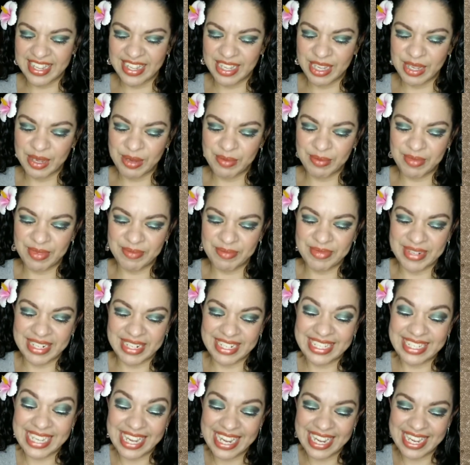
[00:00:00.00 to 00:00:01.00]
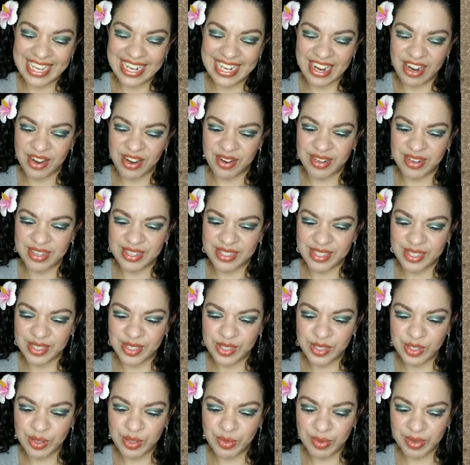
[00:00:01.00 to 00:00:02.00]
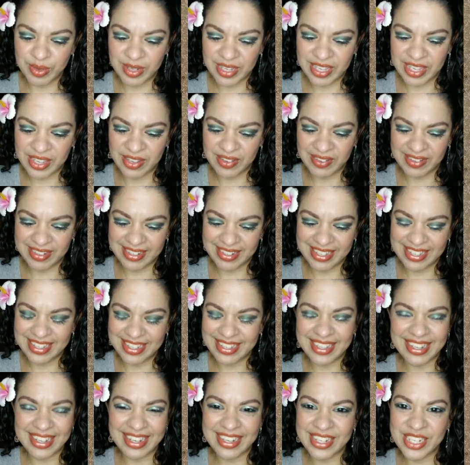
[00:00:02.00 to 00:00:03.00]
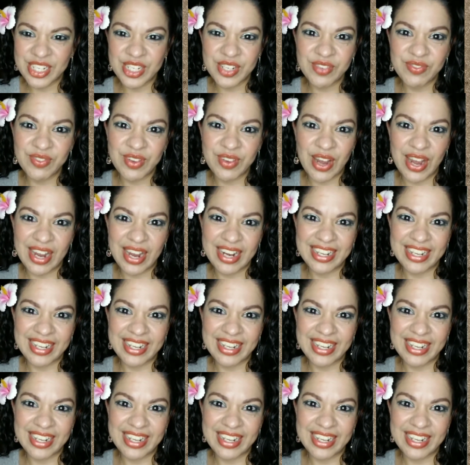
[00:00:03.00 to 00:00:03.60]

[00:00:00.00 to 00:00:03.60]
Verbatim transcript: I'm going to take it out because it's super cute. I should have gotten it